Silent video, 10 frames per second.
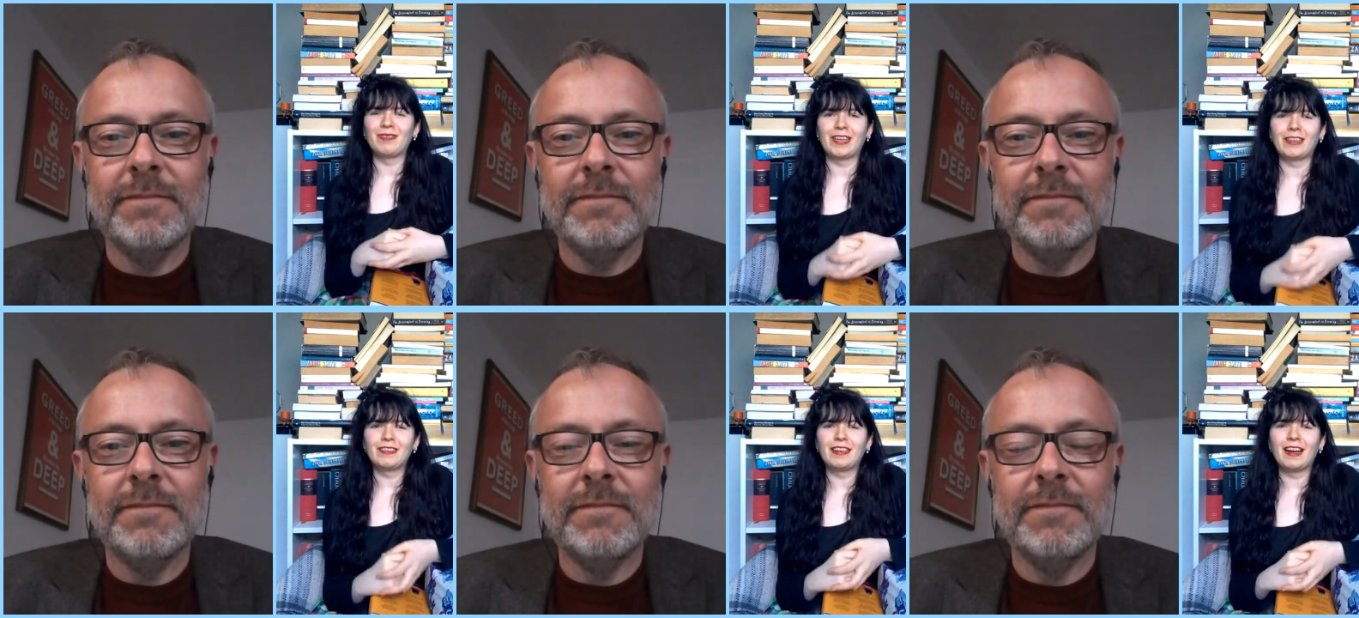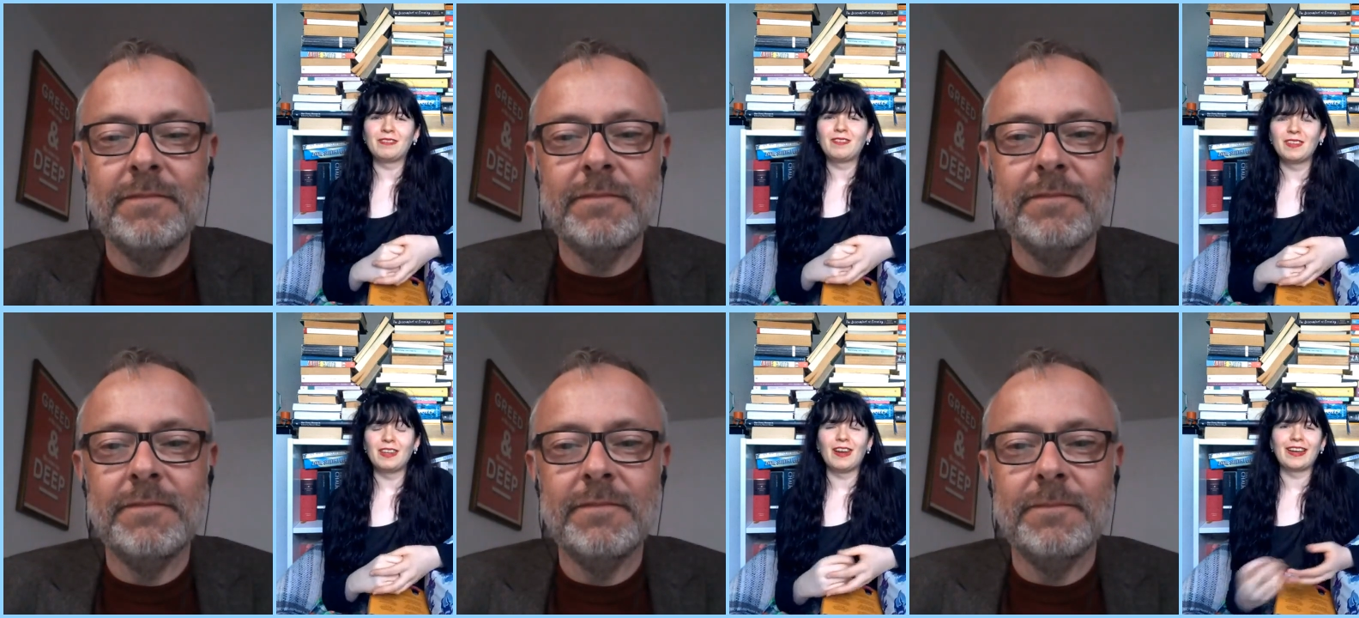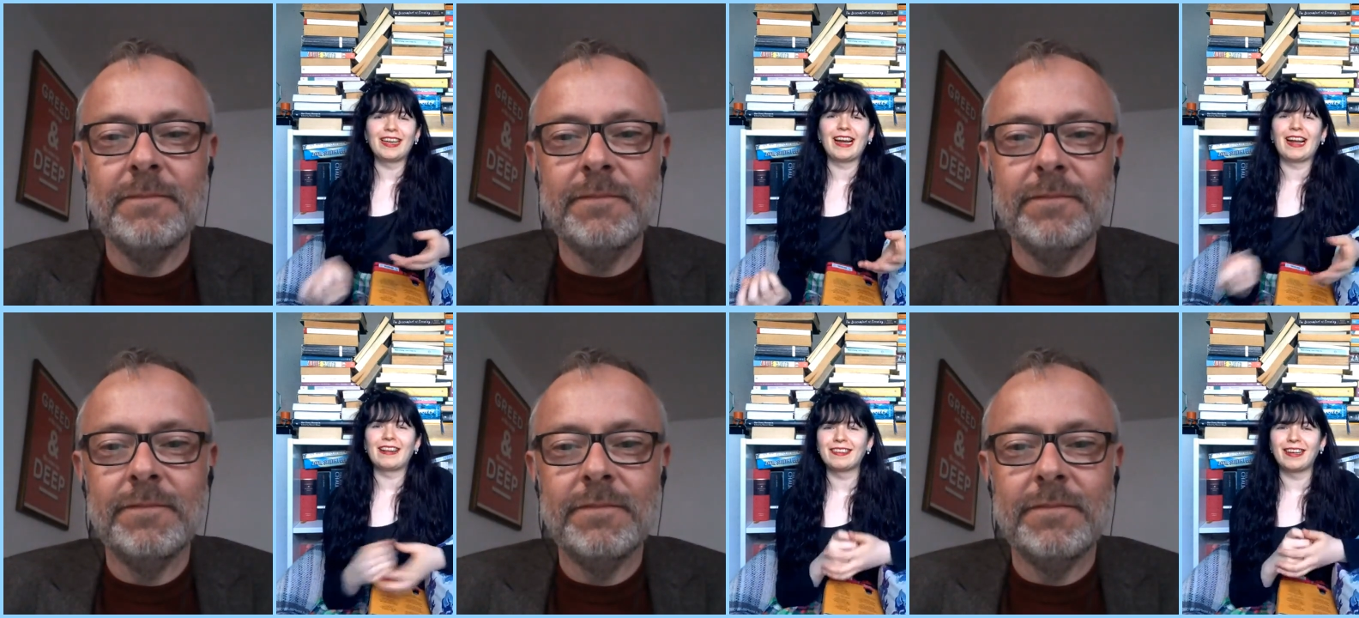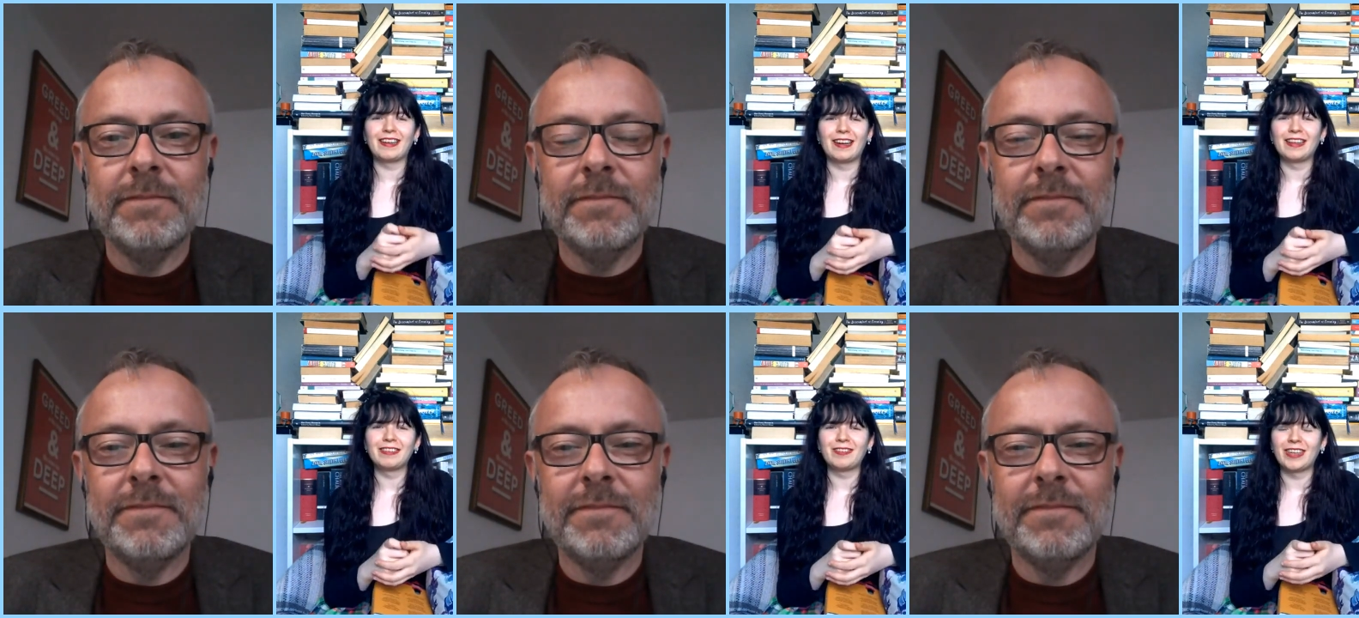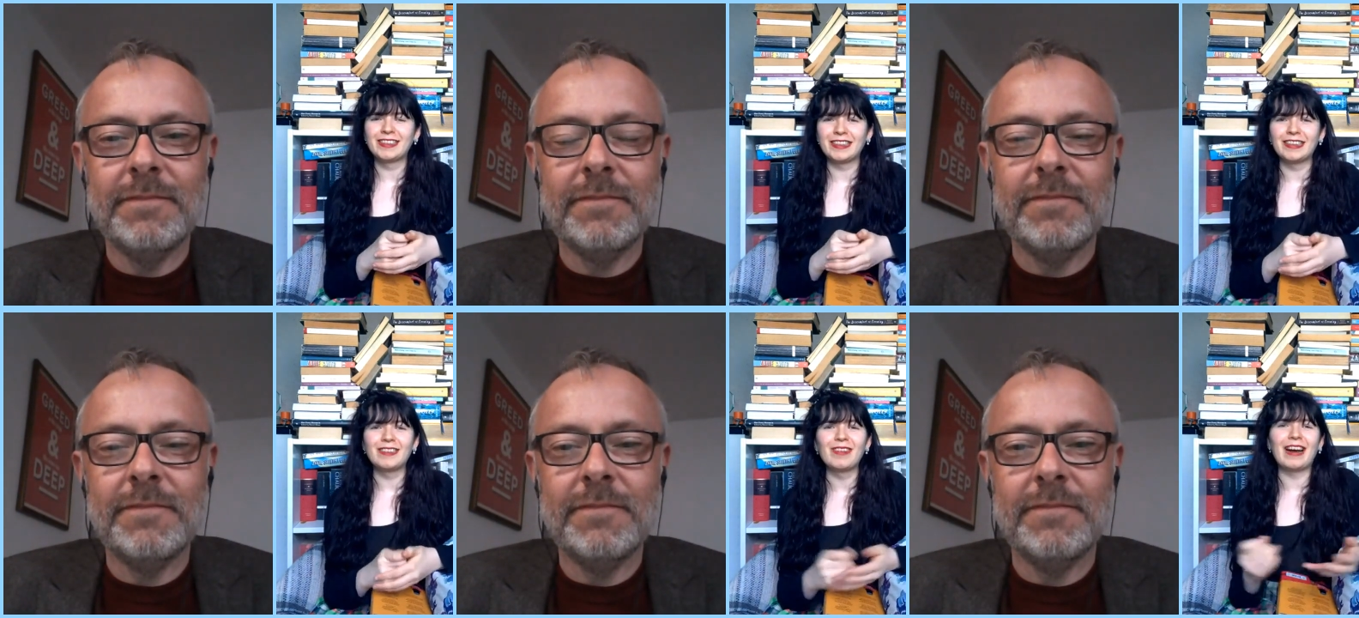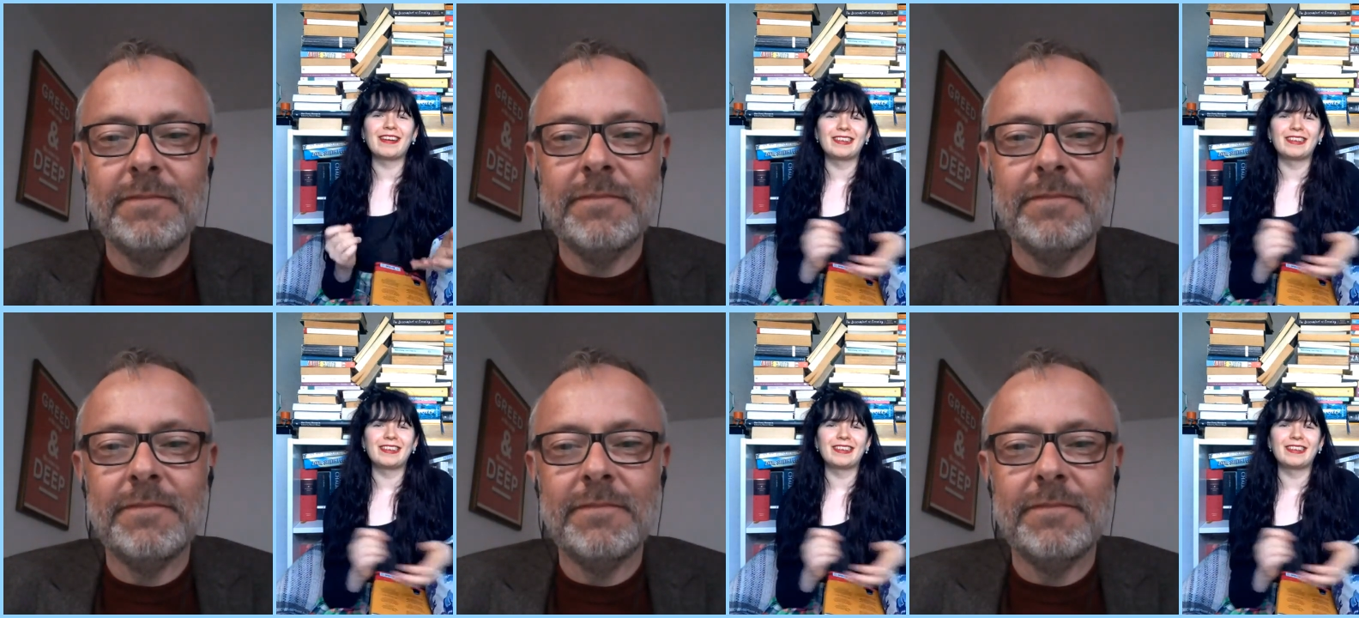Speaker 1: that, but I'm lucky, I guess, that I don't have as much to